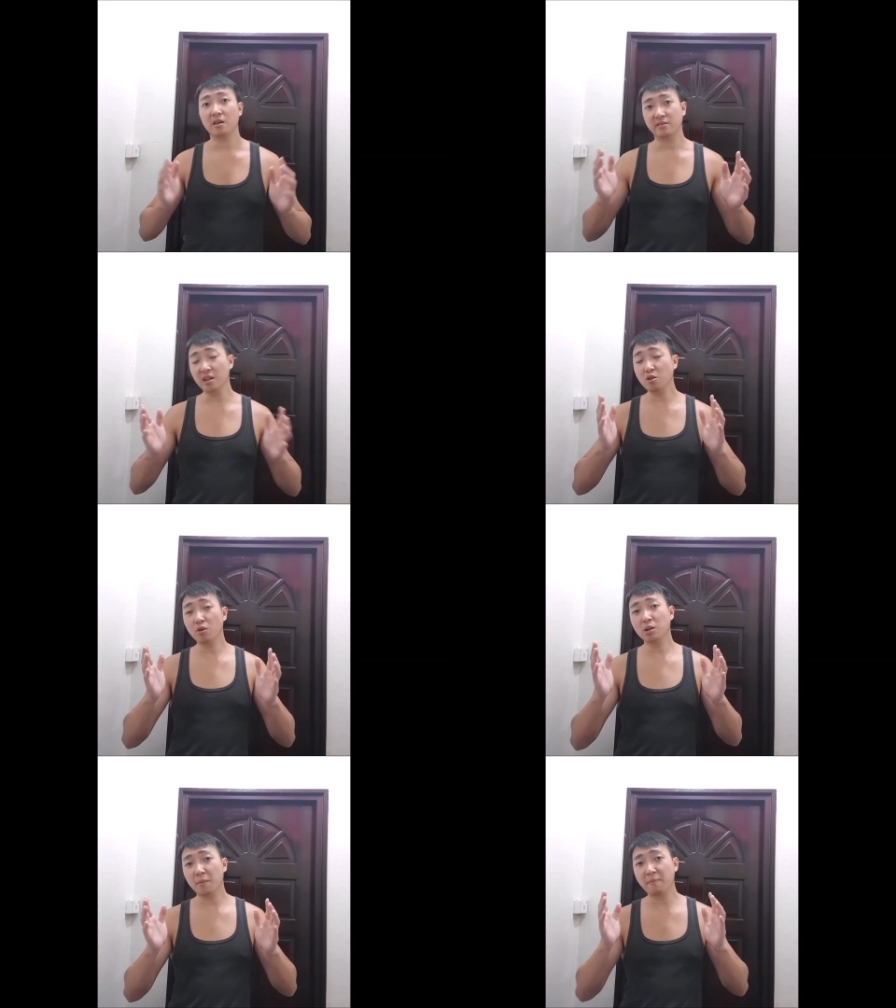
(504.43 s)
then you
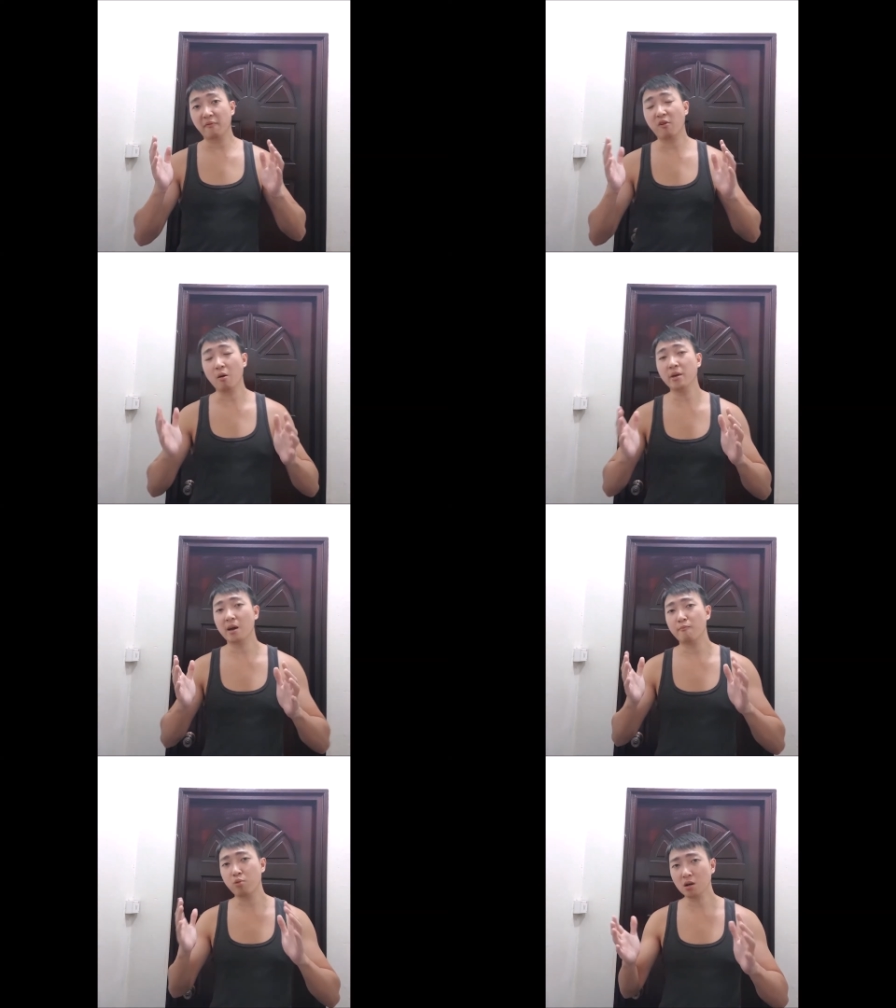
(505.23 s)
want to be performing
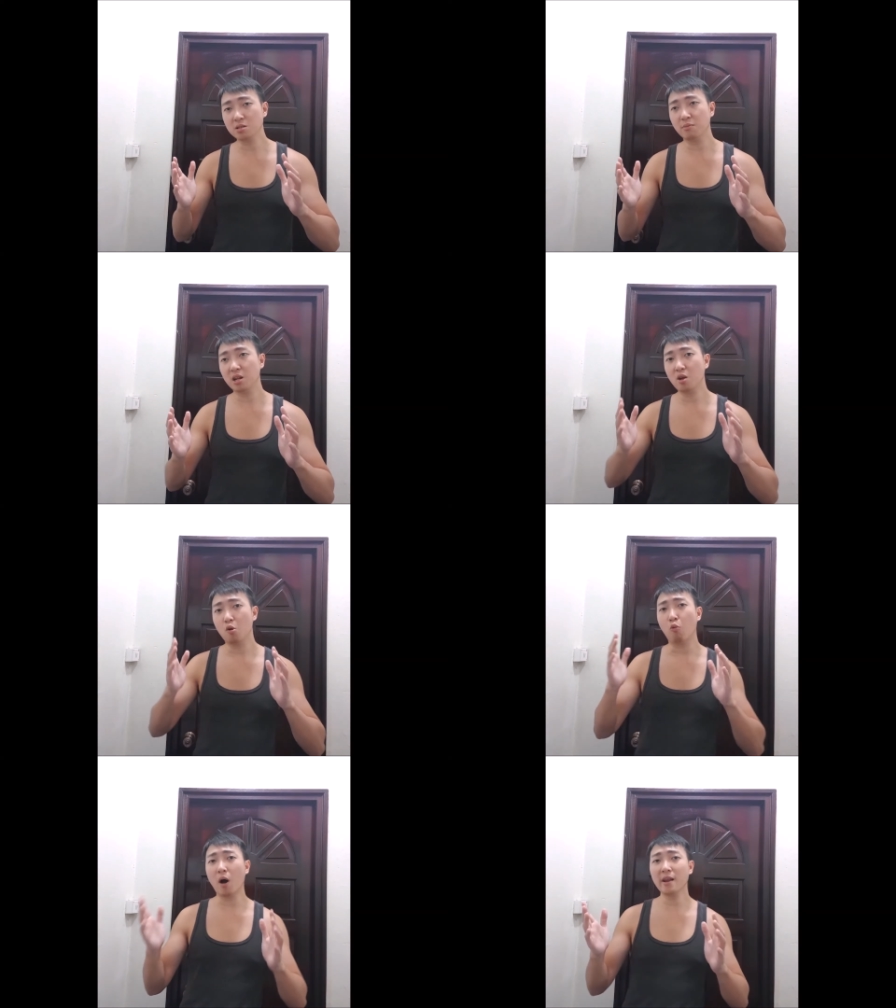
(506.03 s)
approximately
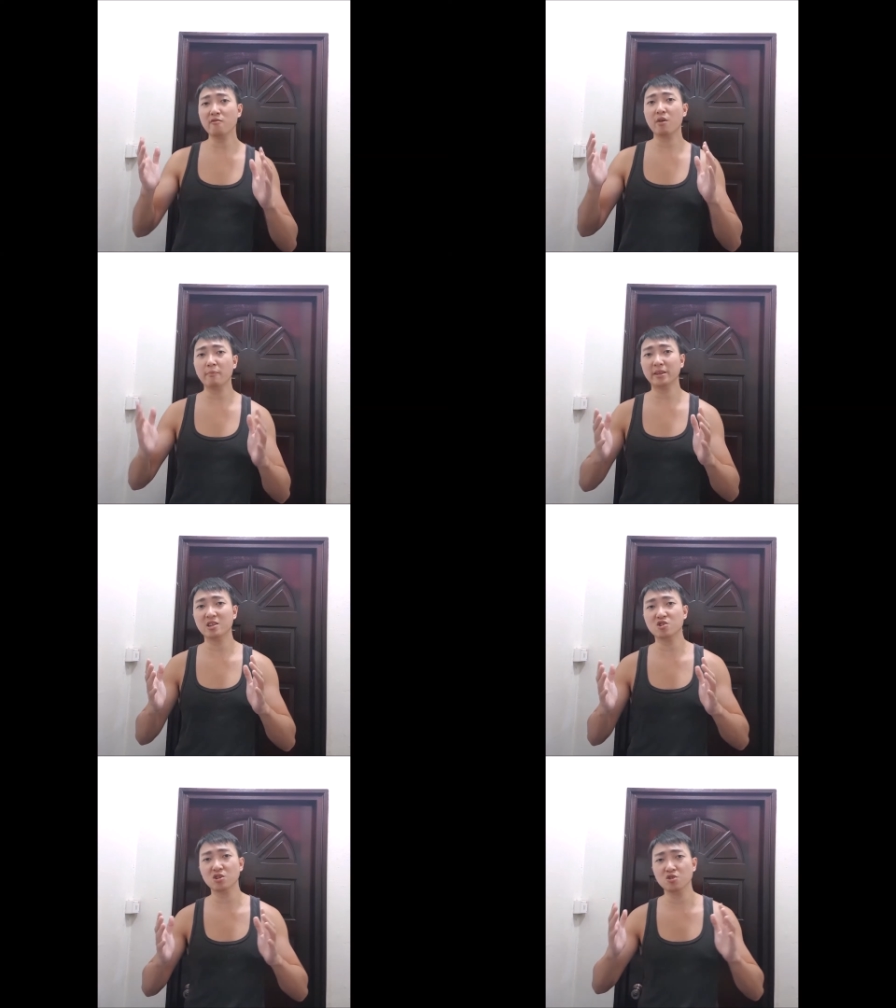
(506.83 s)
1
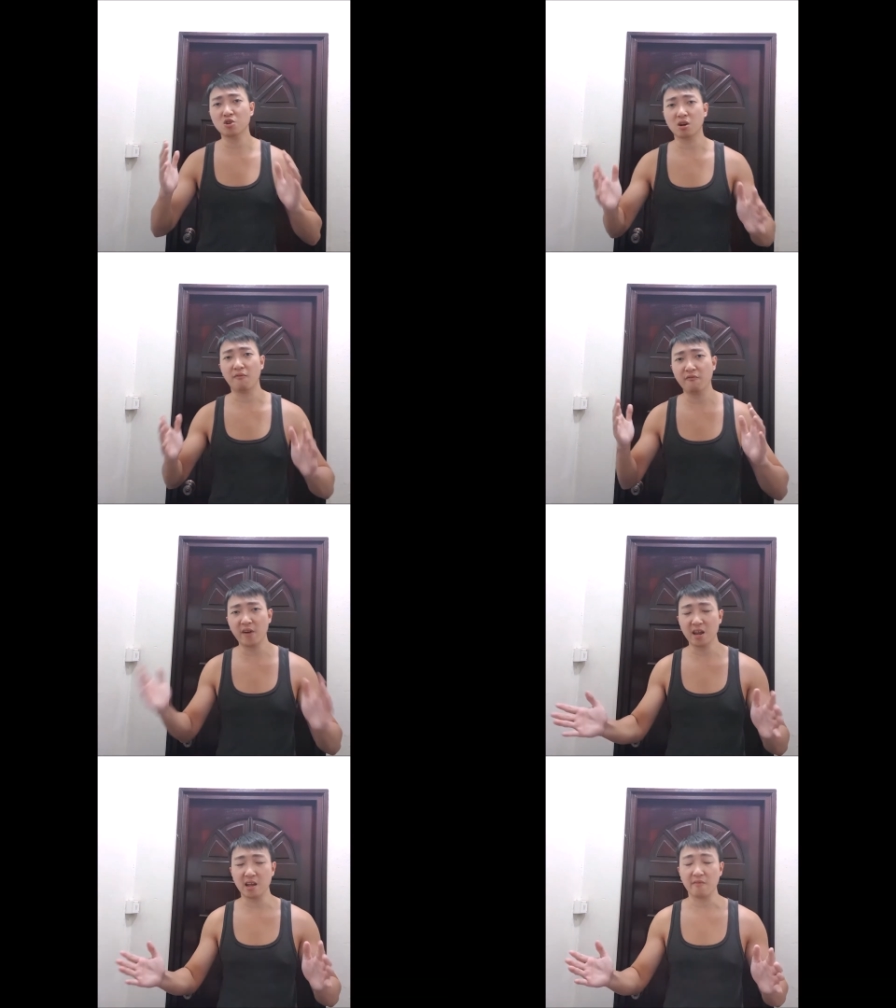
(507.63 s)
repetition short of
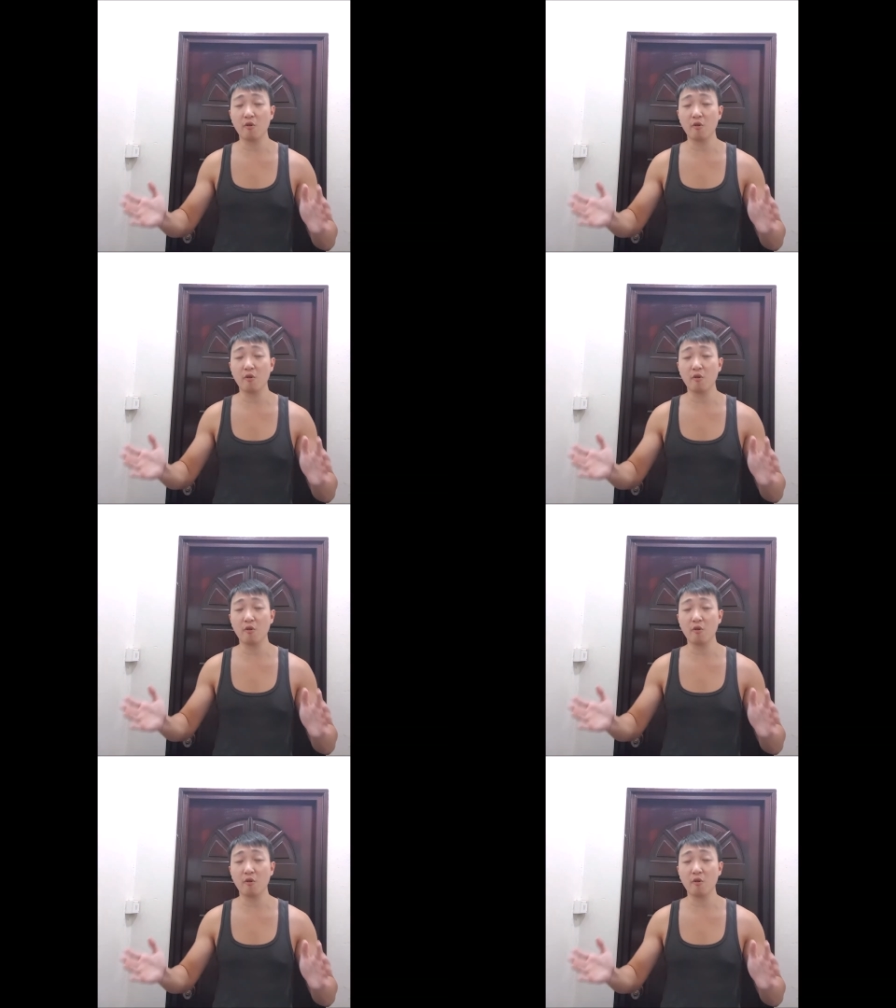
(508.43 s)
failure.